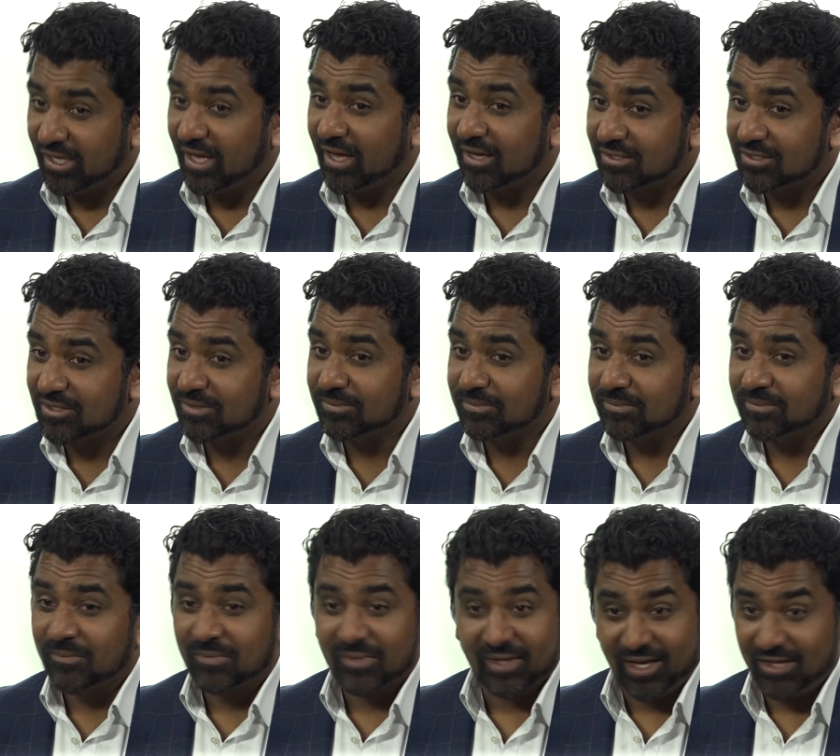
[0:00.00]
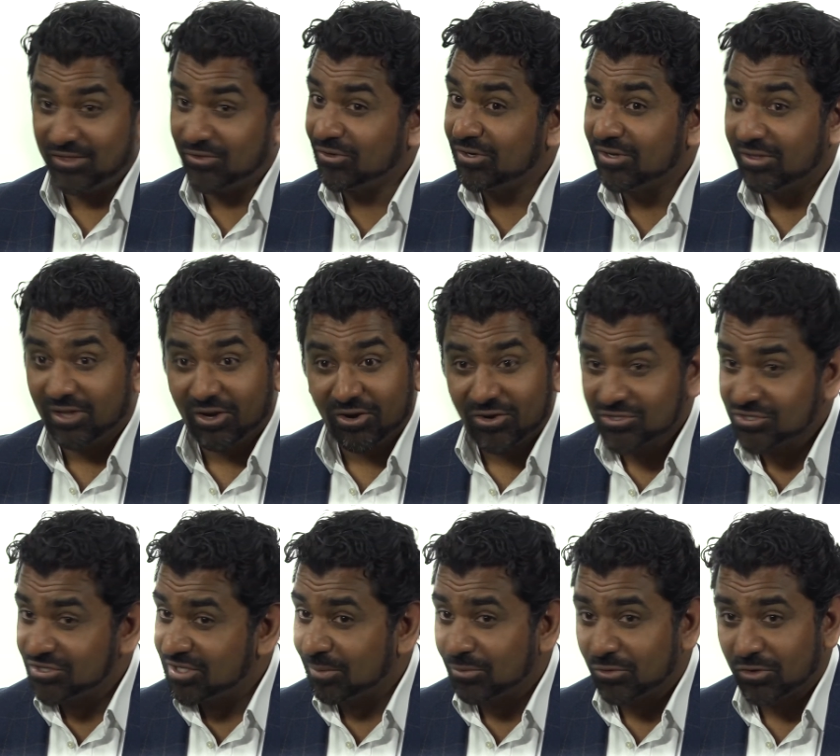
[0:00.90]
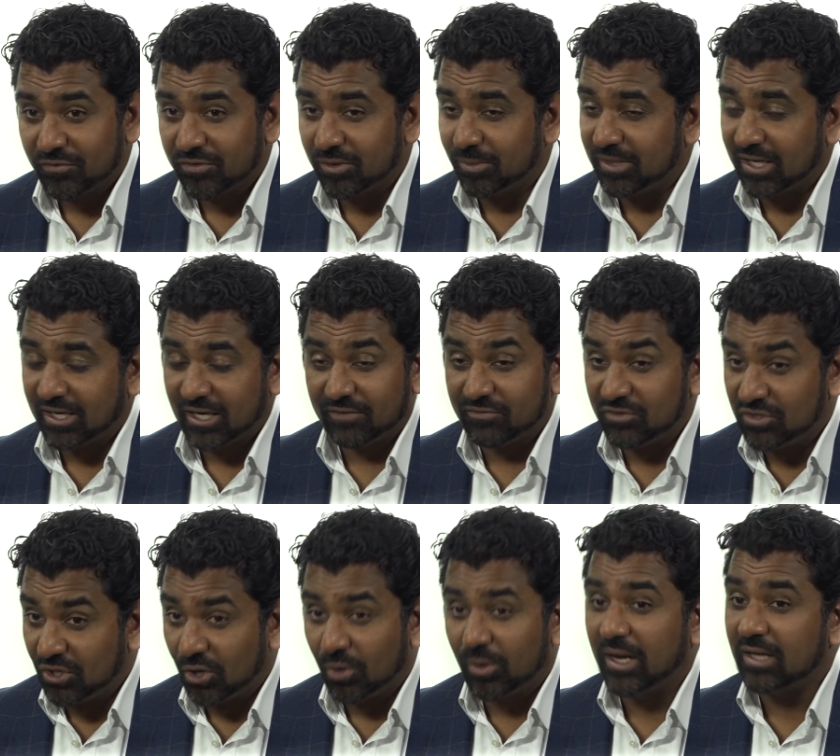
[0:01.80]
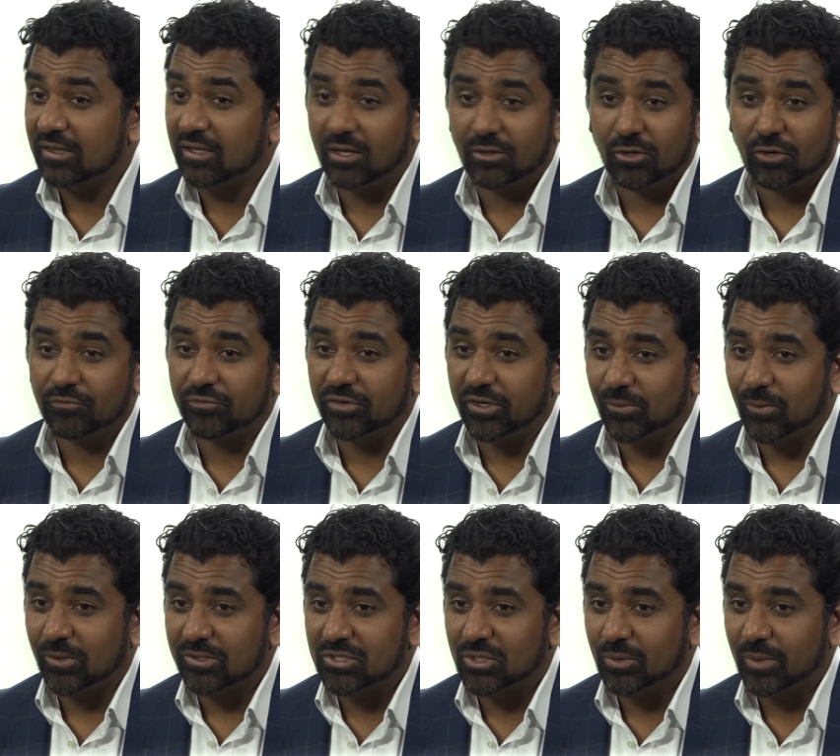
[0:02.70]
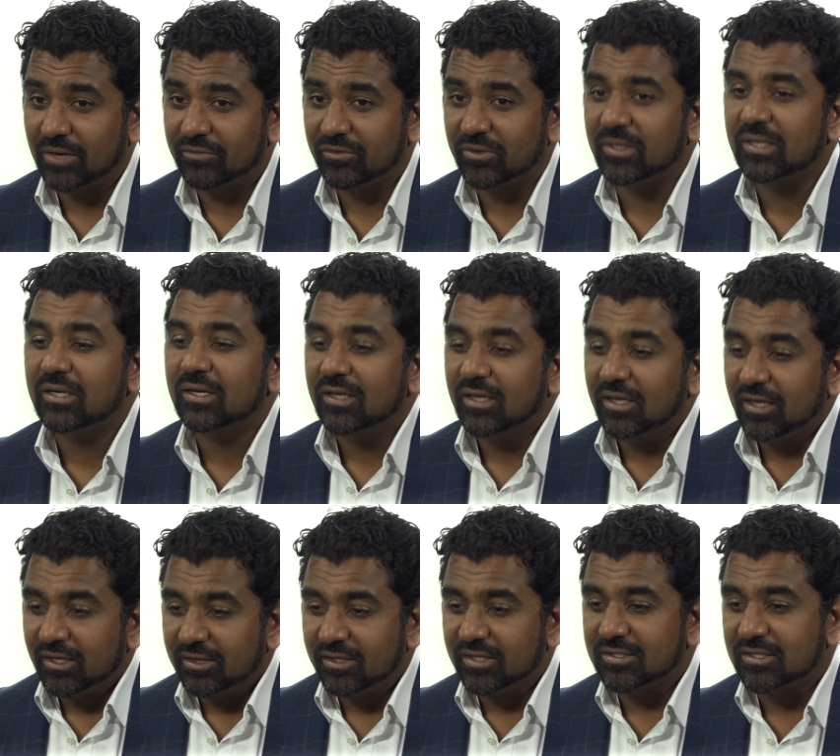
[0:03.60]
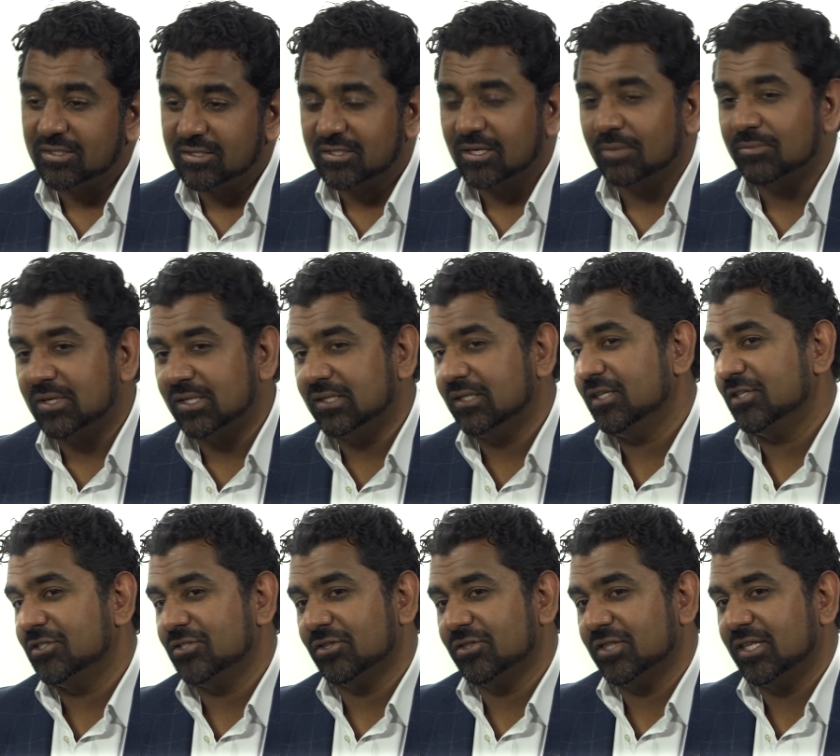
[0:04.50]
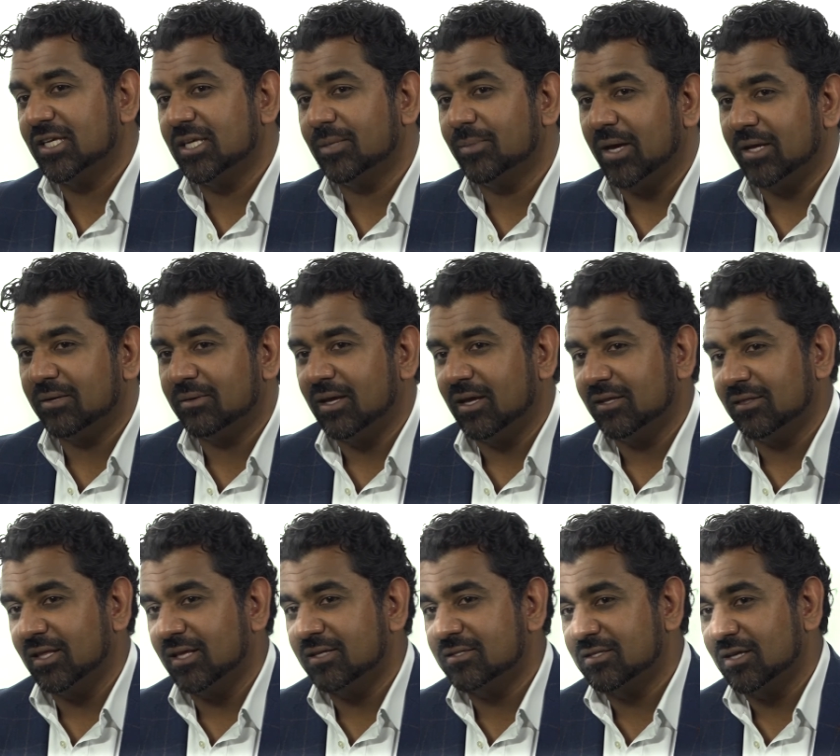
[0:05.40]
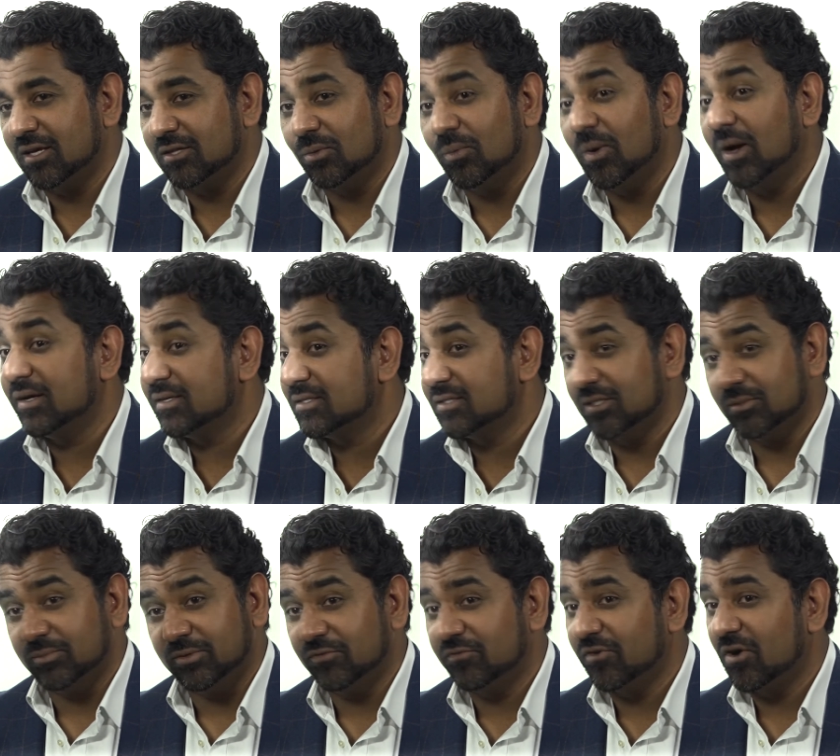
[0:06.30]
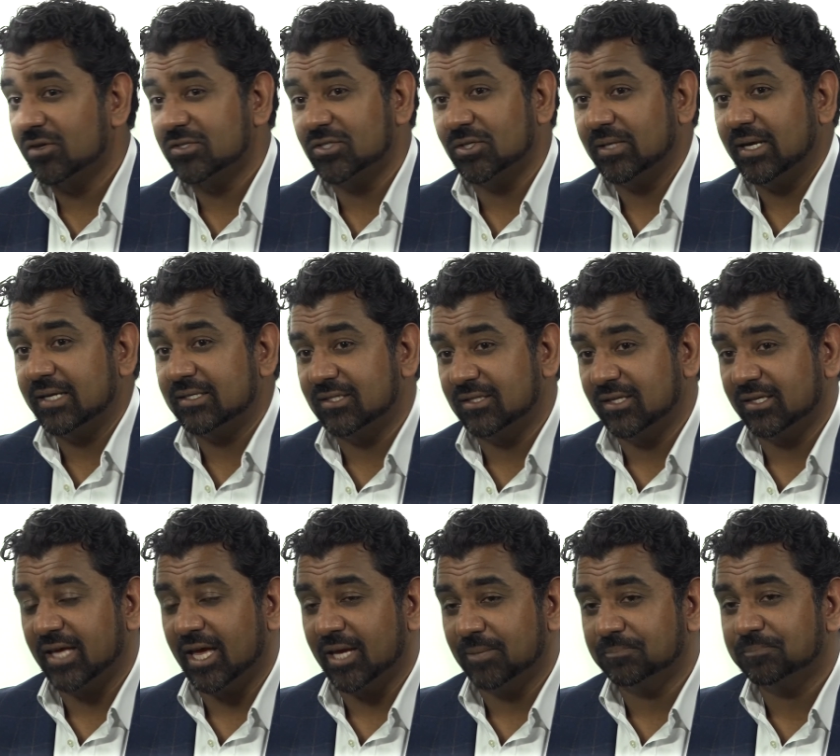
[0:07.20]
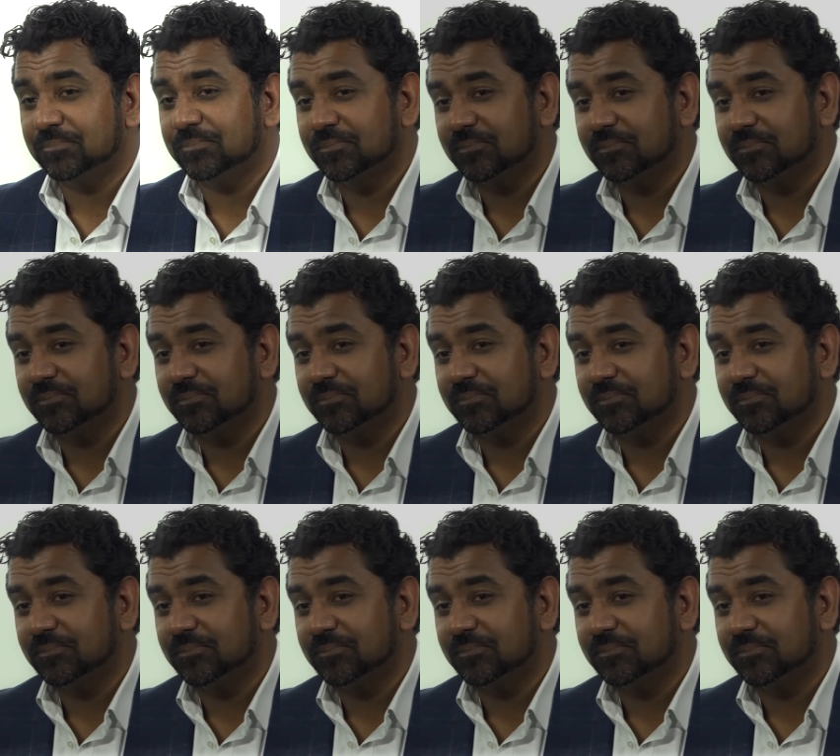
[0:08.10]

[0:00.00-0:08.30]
yet, and there are a large number of them that have no halal offering whatsoever, this is something they need to think about, unless otherwise they'll be far too late in the game.